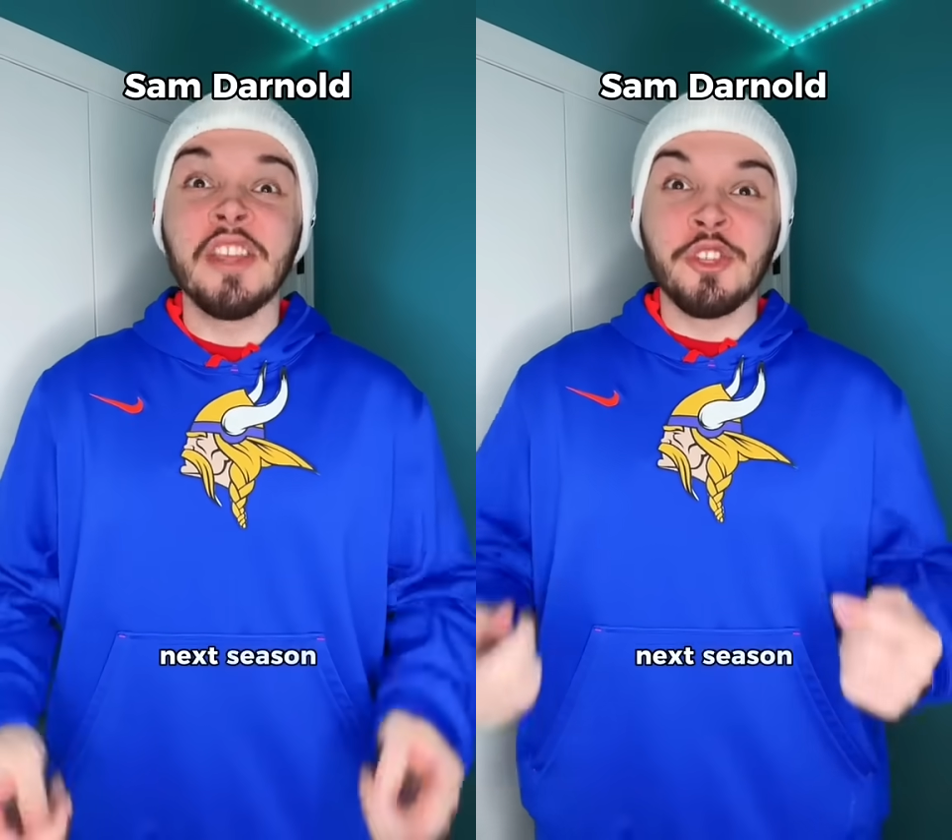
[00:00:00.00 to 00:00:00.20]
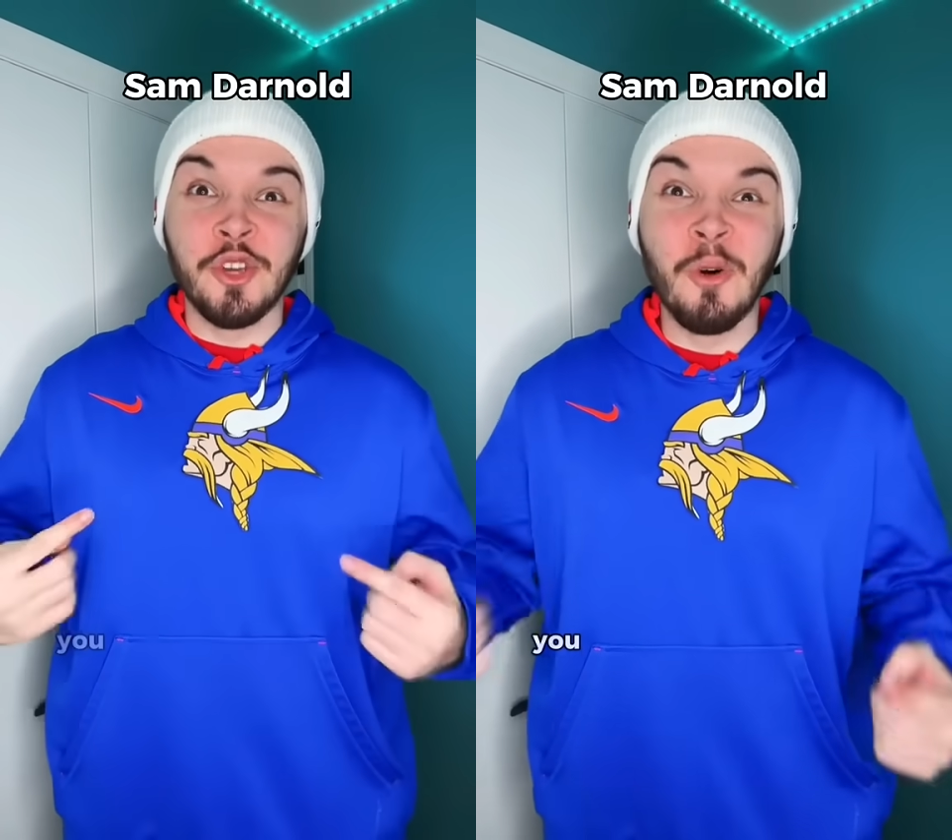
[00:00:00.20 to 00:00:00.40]
you
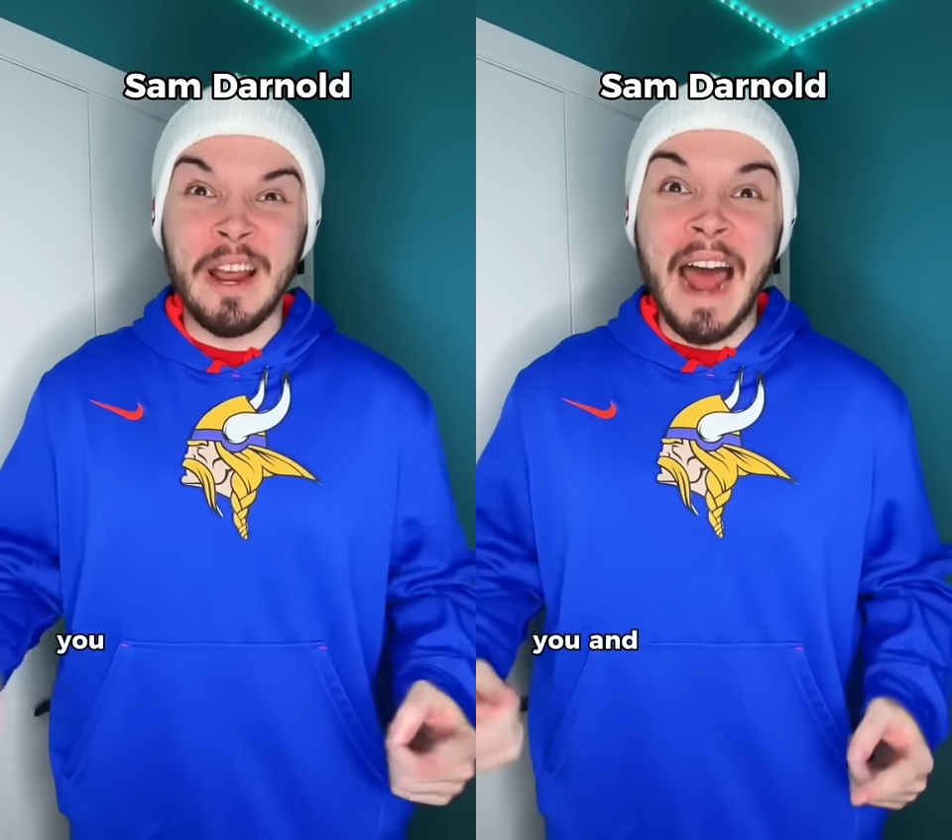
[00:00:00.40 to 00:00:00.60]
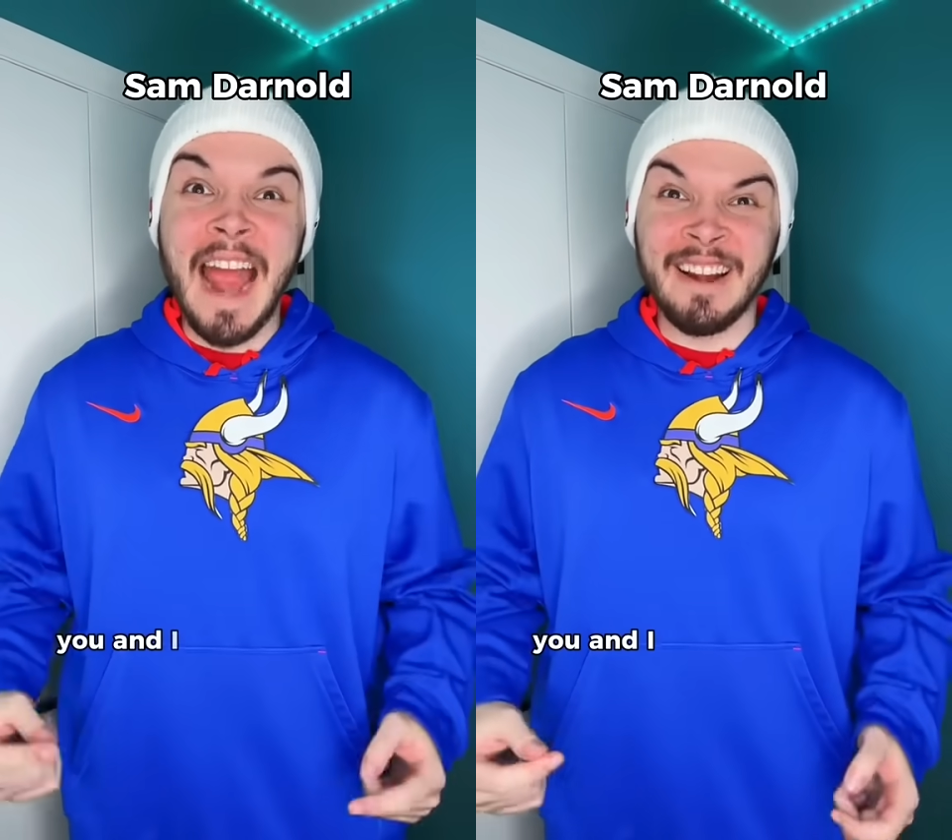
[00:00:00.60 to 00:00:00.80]
and I are
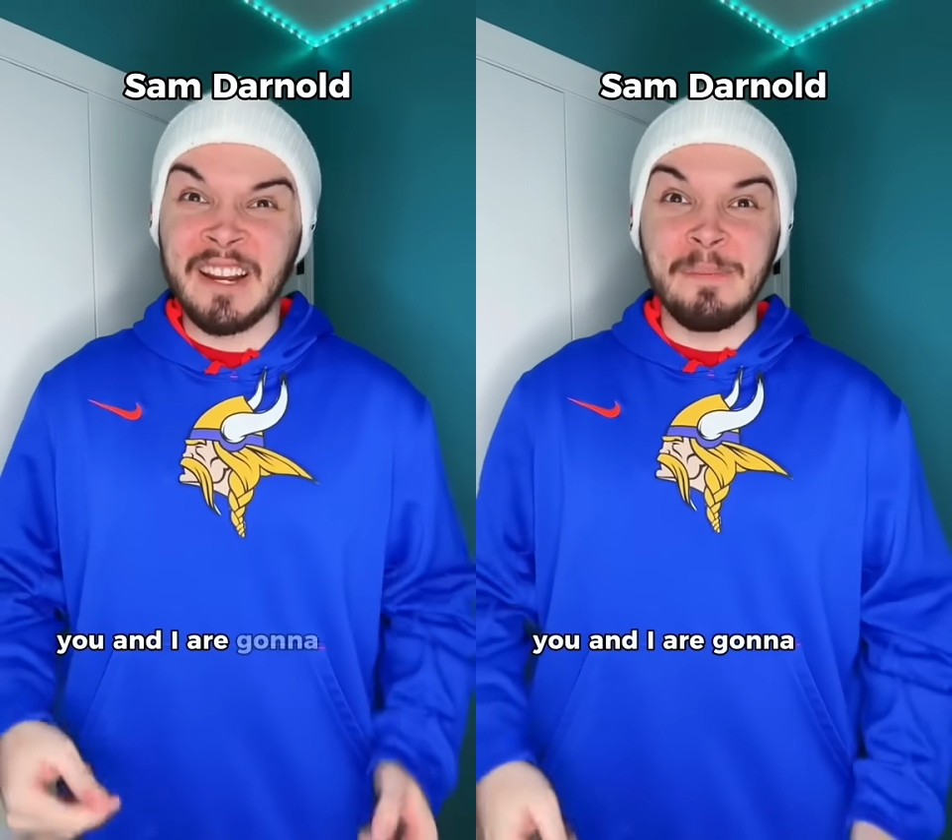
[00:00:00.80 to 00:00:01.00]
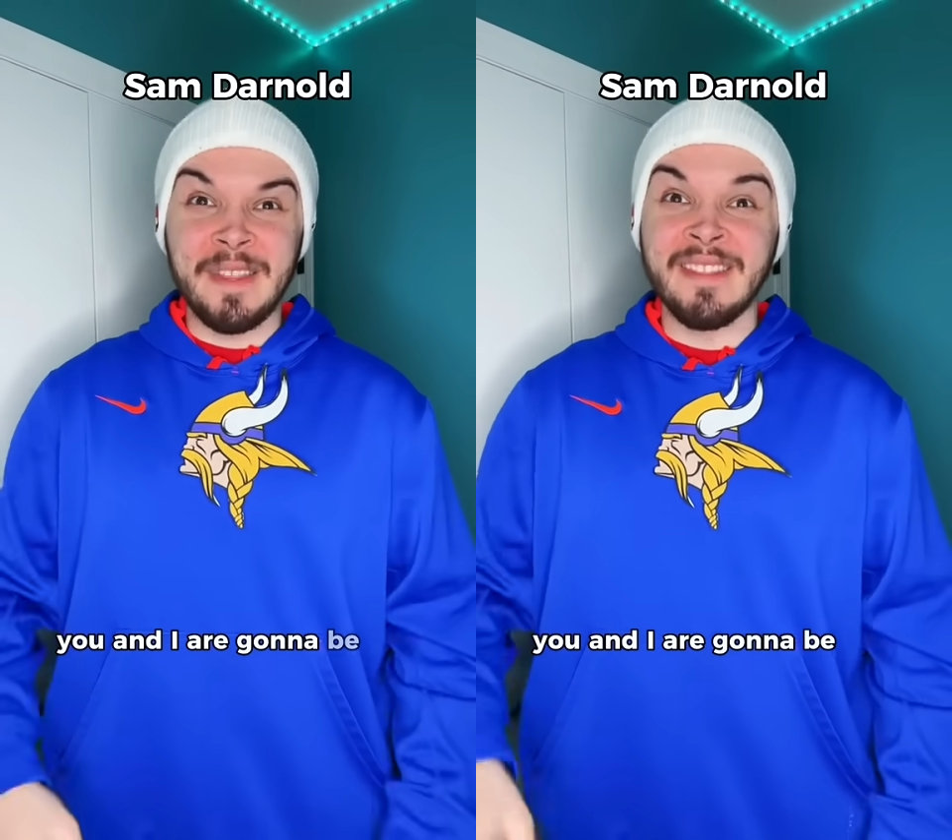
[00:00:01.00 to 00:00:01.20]
going to be the
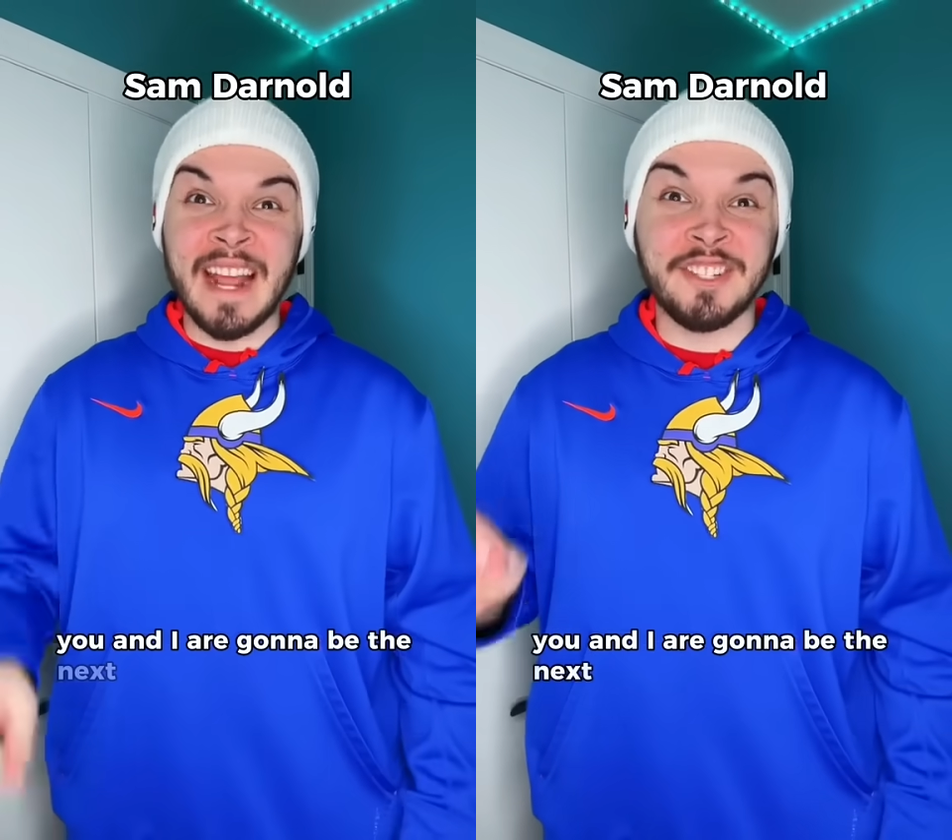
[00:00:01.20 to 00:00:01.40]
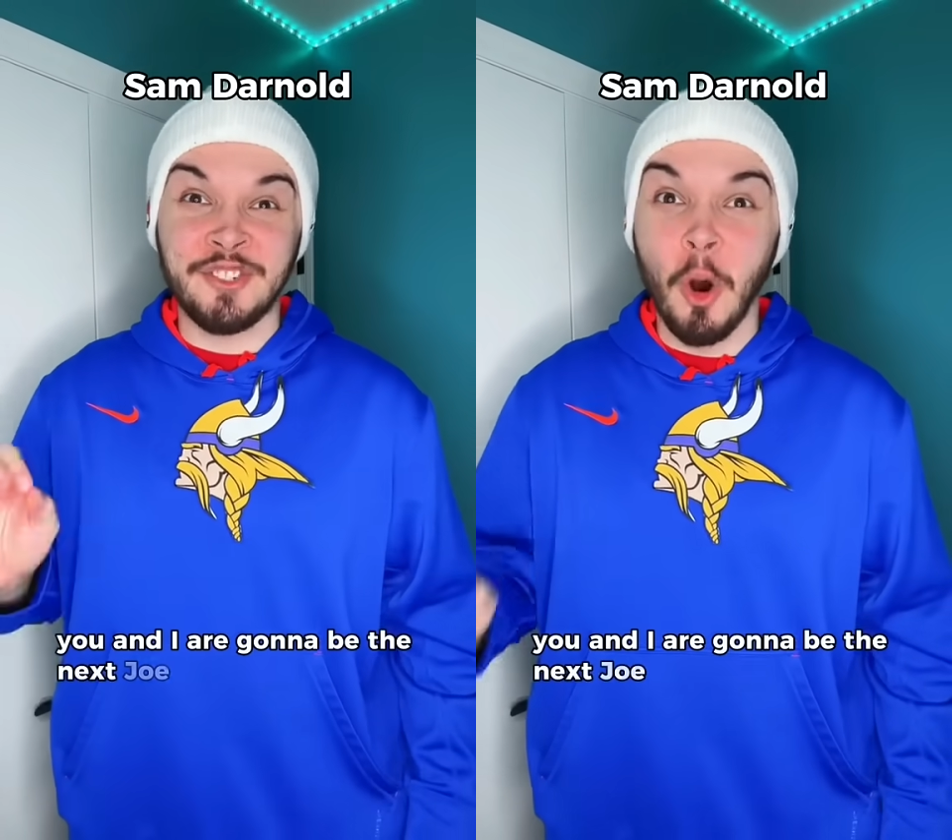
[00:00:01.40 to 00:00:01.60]
next
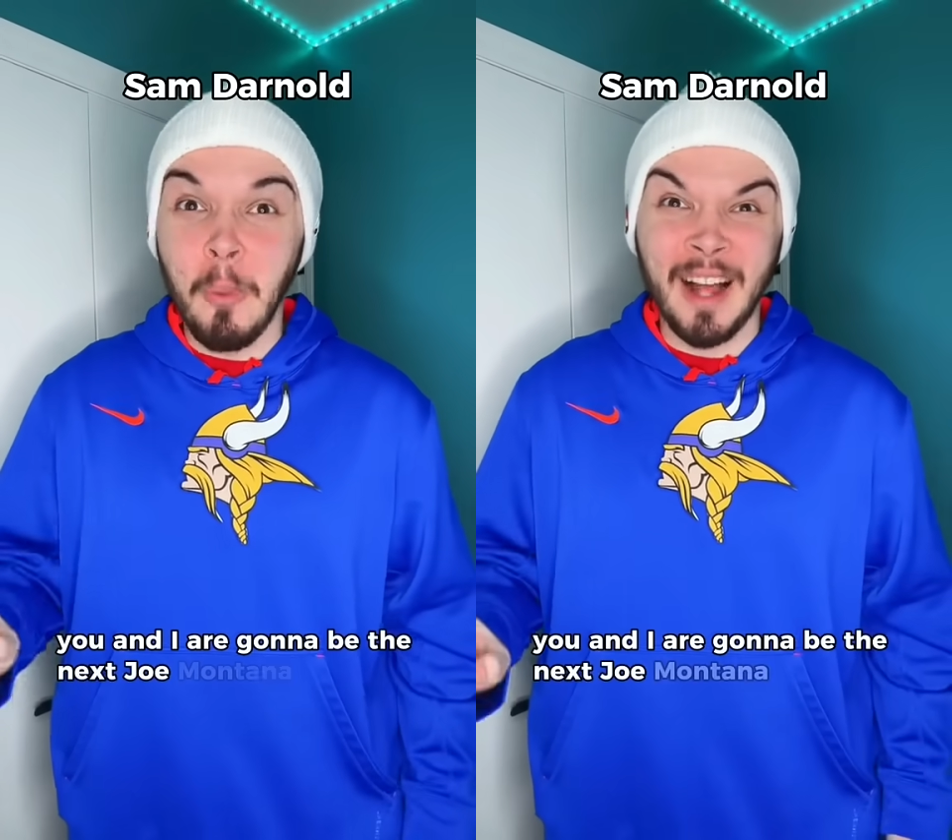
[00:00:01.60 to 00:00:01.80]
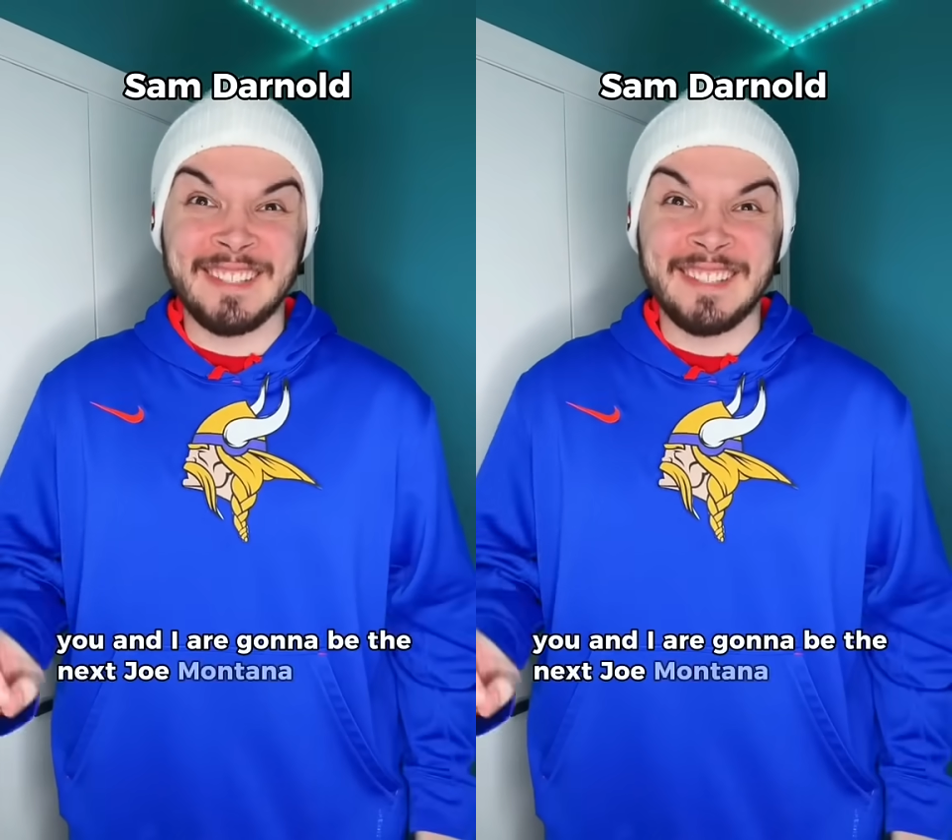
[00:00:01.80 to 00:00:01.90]
Joe Montana